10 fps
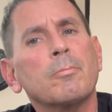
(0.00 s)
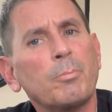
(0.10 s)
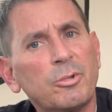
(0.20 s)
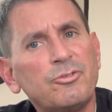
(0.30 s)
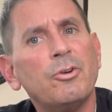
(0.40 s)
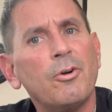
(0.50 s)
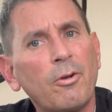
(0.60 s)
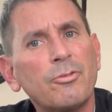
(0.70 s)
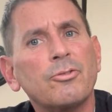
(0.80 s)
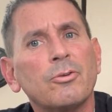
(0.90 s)
But you
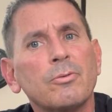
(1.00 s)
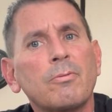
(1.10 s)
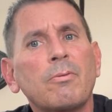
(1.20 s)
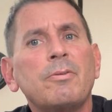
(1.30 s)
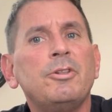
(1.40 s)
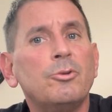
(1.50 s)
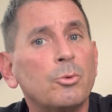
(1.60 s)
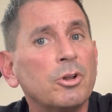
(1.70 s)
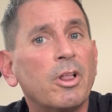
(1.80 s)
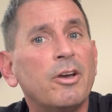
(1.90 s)
also need to
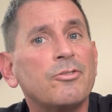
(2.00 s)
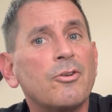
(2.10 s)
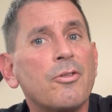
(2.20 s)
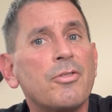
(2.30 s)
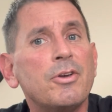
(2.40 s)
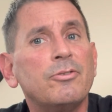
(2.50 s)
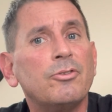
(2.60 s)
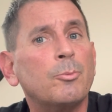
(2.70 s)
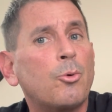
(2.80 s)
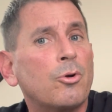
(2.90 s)
realize there are things
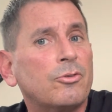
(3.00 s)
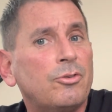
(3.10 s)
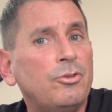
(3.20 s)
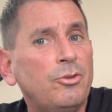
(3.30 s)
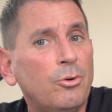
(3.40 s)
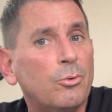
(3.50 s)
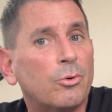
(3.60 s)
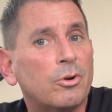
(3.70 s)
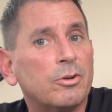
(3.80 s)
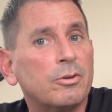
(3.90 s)
important to
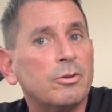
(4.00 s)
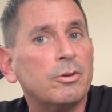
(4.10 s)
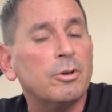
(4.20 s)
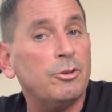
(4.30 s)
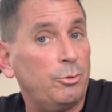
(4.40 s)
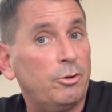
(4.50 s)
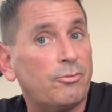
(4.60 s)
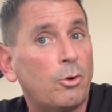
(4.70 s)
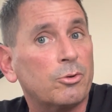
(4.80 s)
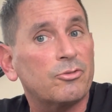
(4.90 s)
you, and you need to
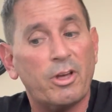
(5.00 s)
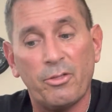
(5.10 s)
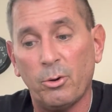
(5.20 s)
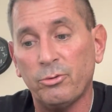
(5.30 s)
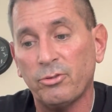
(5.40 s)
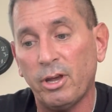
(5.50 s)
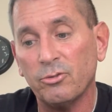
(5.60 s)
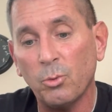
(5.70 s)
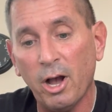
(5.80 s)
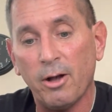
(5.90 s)
focus on those as
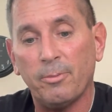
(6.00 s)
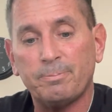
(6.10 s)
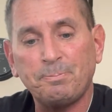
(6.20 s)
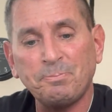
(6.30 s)
well.